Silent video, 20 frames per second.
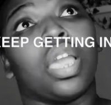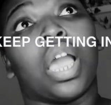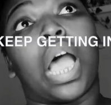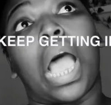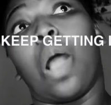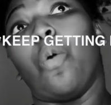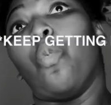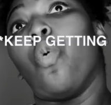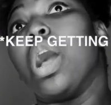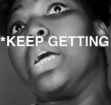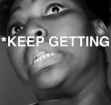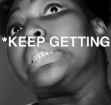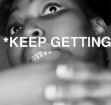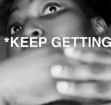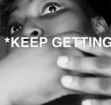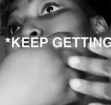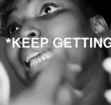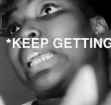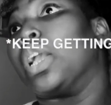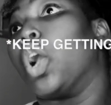I want
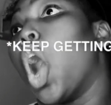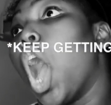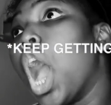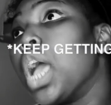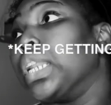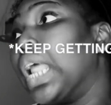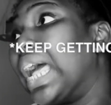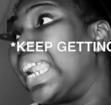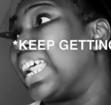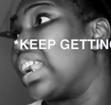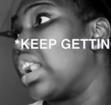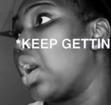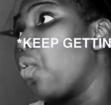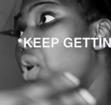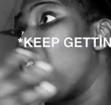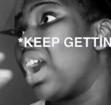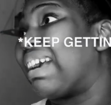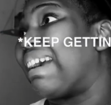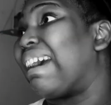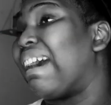thing gone, another
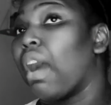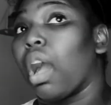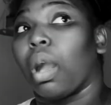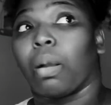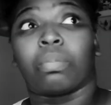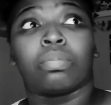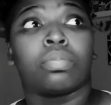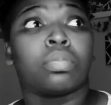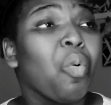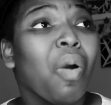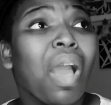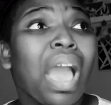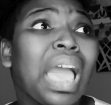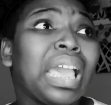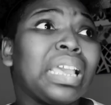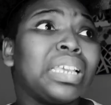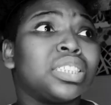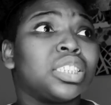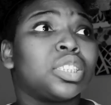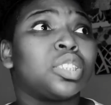one come.
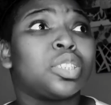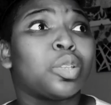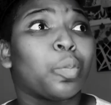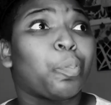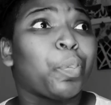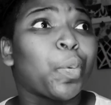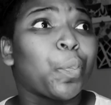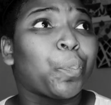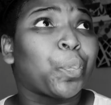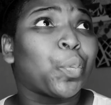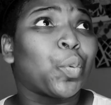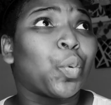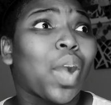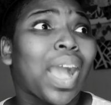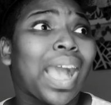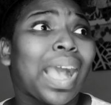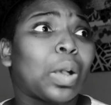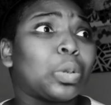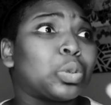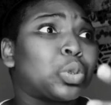Why is the
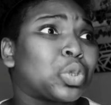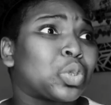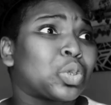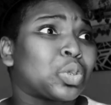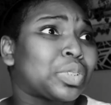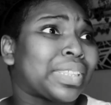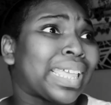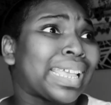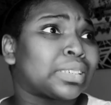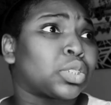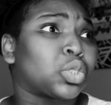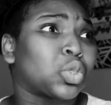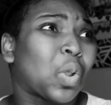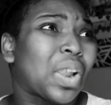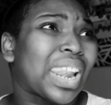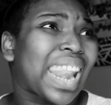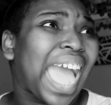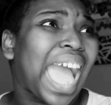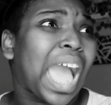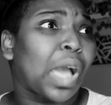people out there so
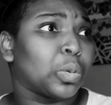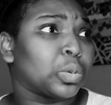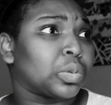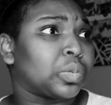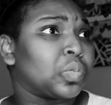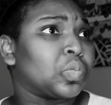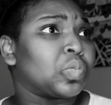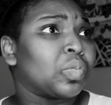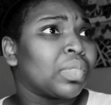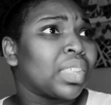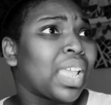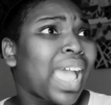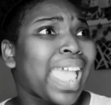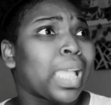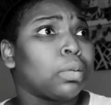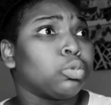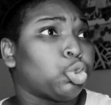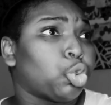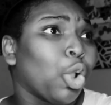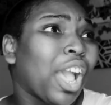loud? I
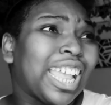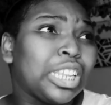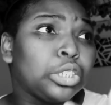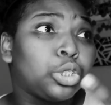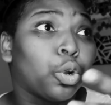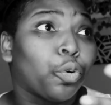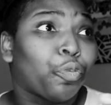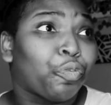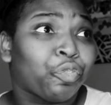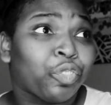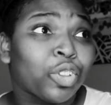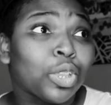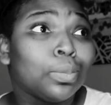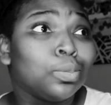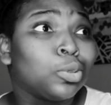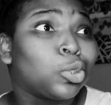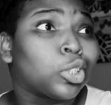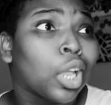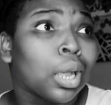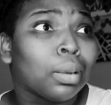am trying to
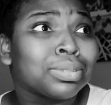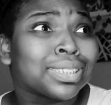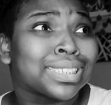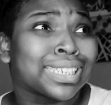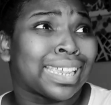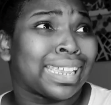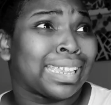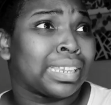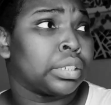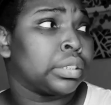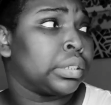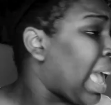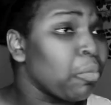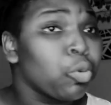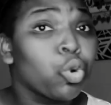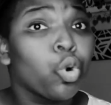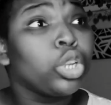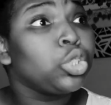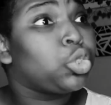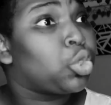film something.
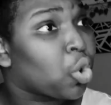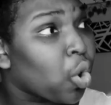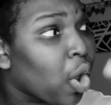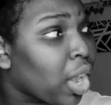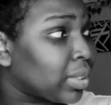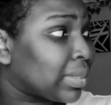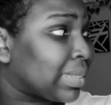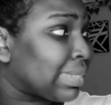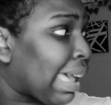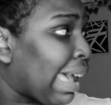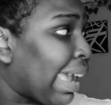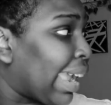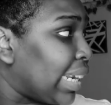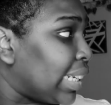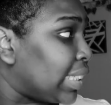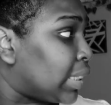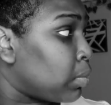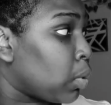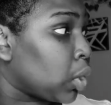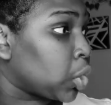I'm going to go outside.
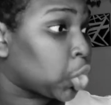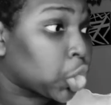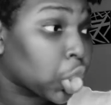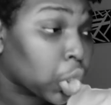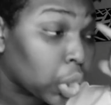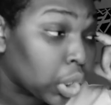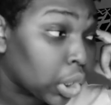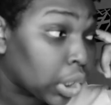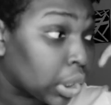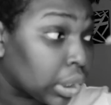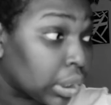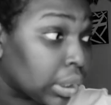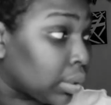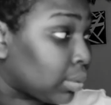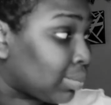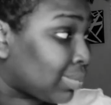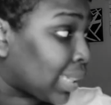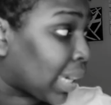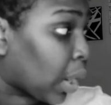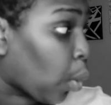It's much
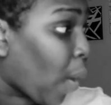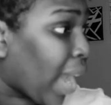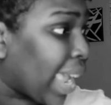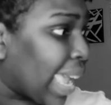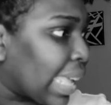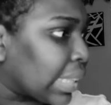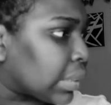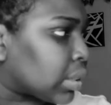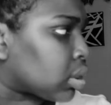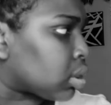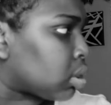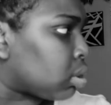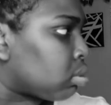quieter.